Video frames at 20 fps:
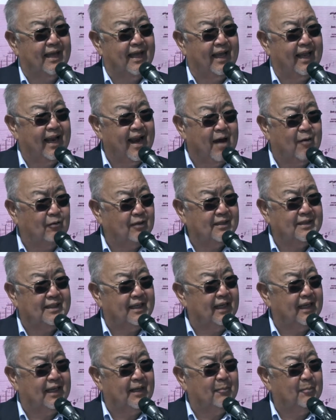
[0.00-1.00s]
And I was
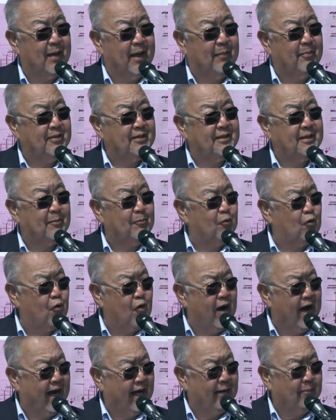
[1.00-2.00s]
thinking maybe some
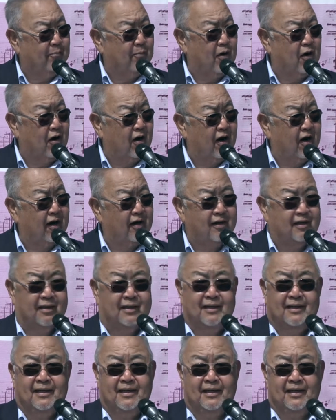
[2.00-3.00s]
quiet park
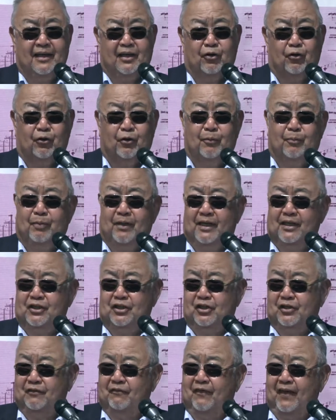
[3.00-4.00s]
near the
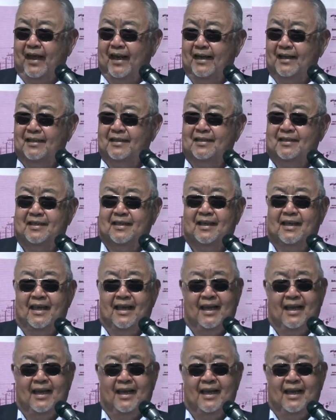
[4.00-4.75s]
beach in Venice.